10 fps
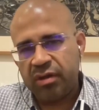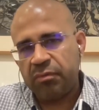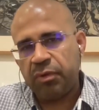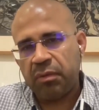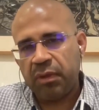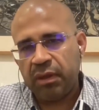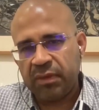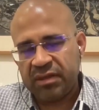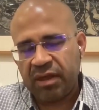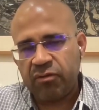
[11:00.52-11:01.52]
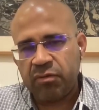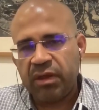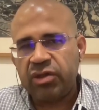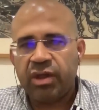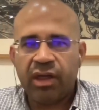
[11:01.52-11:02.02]
written premium, as I was
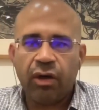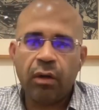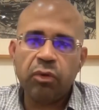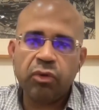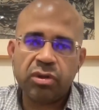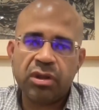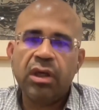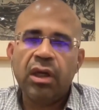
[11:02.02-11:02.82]
mentioning, almost